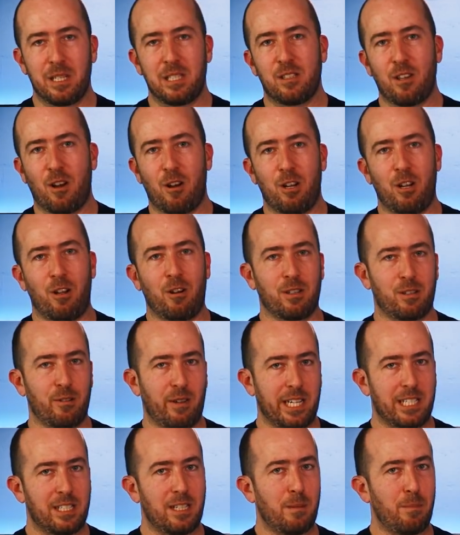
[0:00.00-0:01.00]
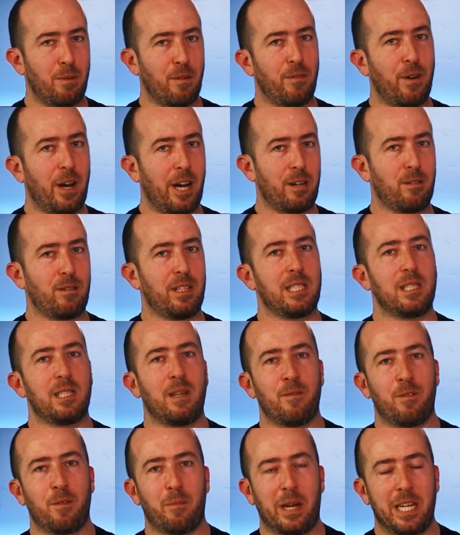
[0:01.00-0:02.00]
me so long to actually provide all this
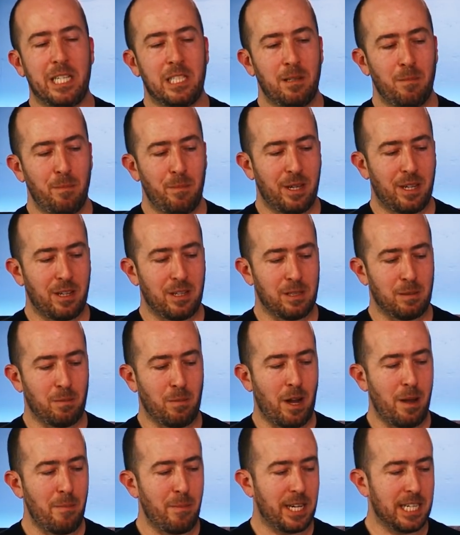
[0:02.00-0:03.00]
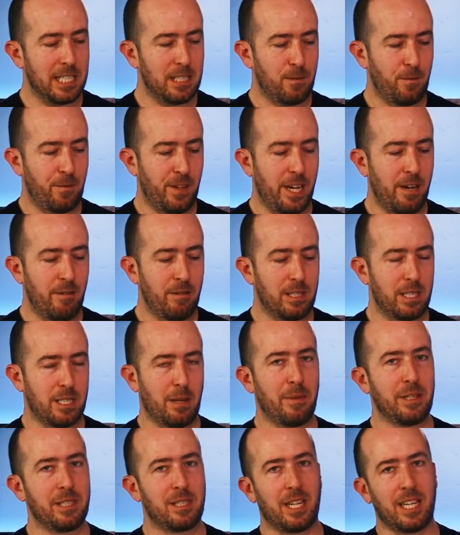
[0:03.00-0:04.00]
information, because my biggest fear is
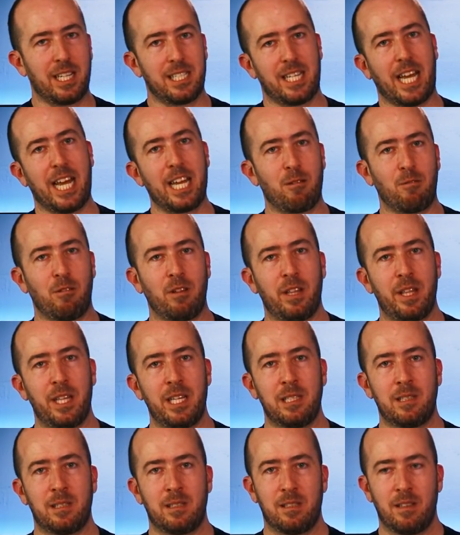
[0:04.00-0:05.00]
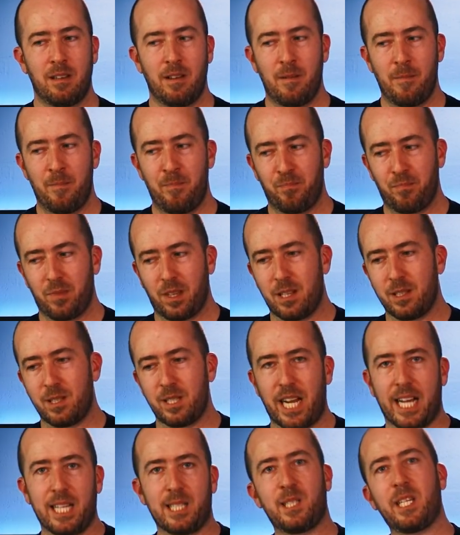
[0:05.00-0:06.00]
someone's going to take all of this and
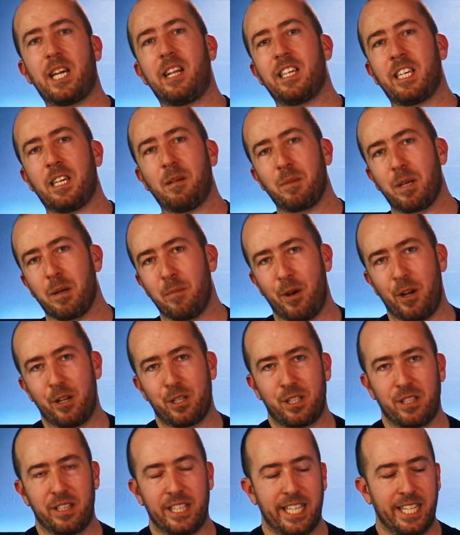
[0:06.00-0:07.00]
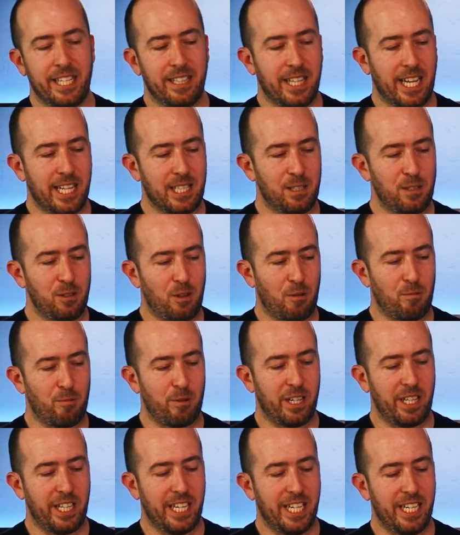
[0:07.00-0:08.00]
start selling them commercially, and that's not
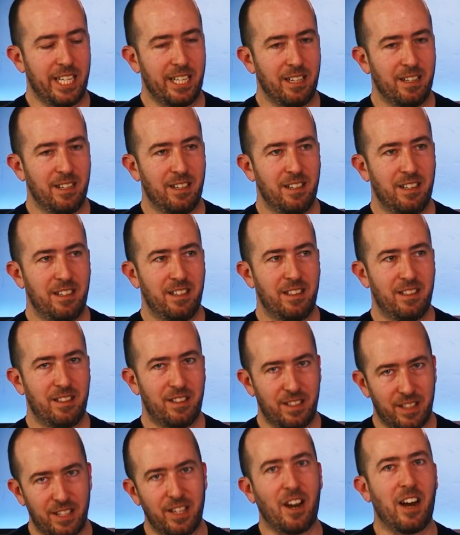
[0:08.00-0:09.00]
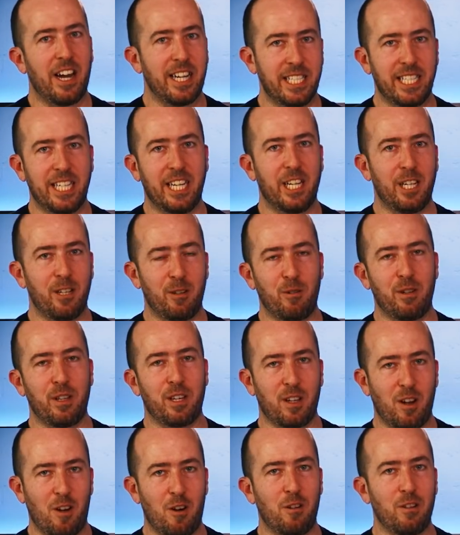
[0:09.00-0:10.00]
really the idea or
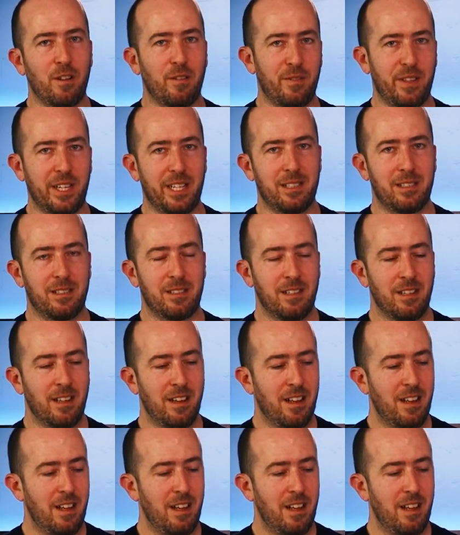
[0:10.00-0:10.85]
the goal of this.